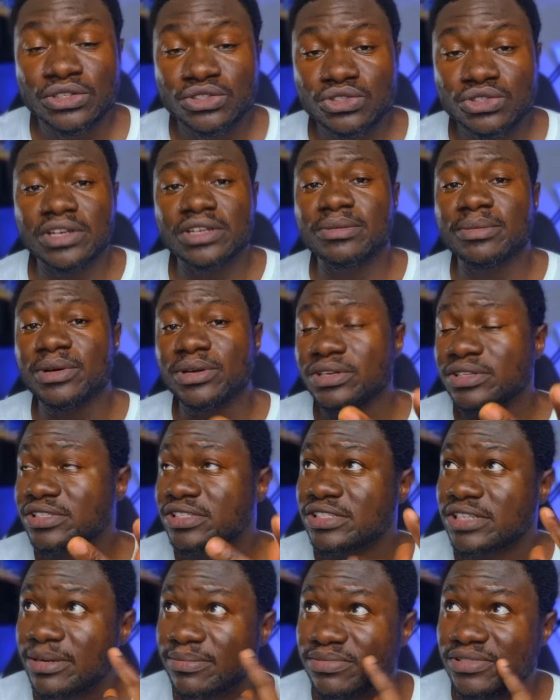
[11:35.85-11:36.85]
Talking about the
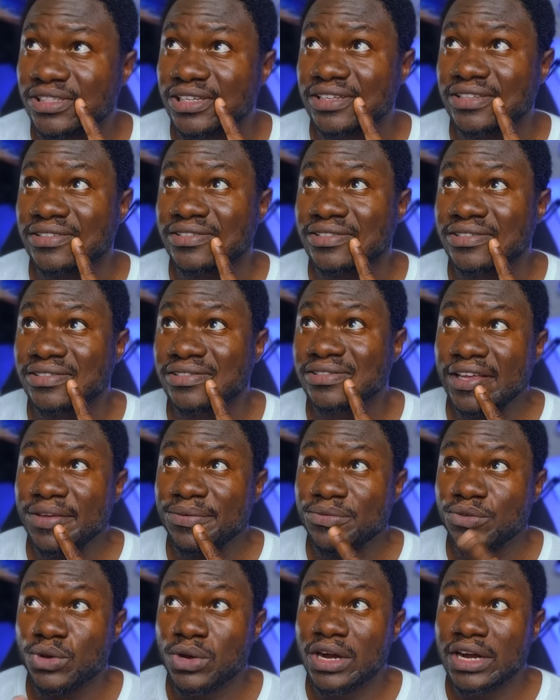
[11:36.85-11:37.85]
subjects,
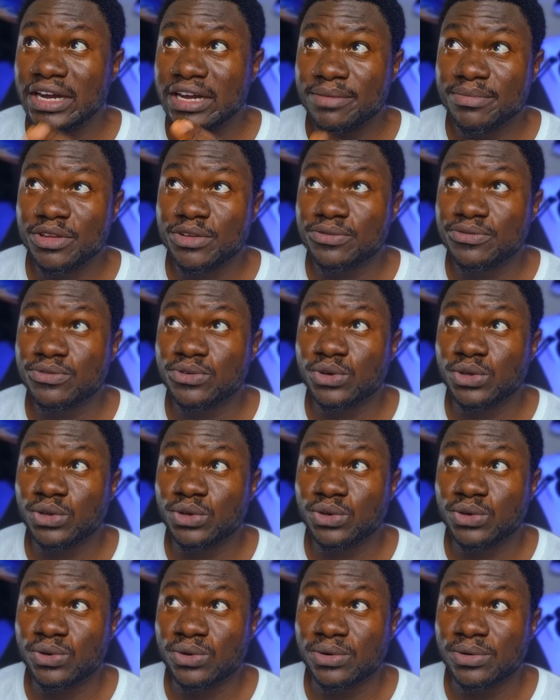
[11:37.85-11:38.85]
if you are coming for
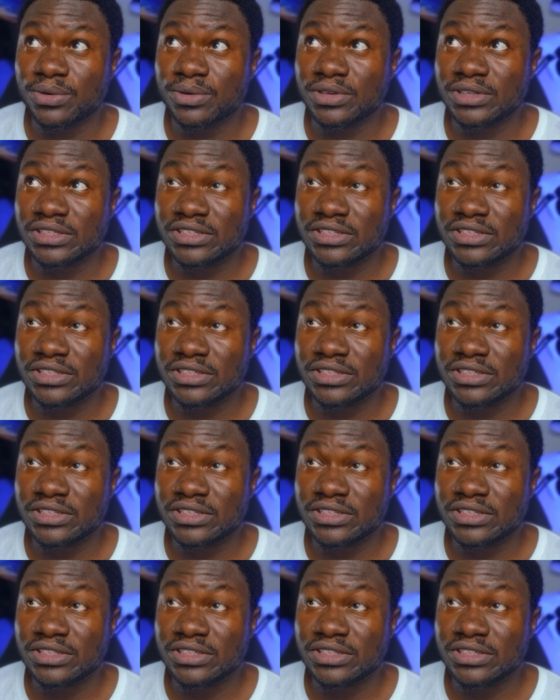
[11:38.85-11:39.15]
your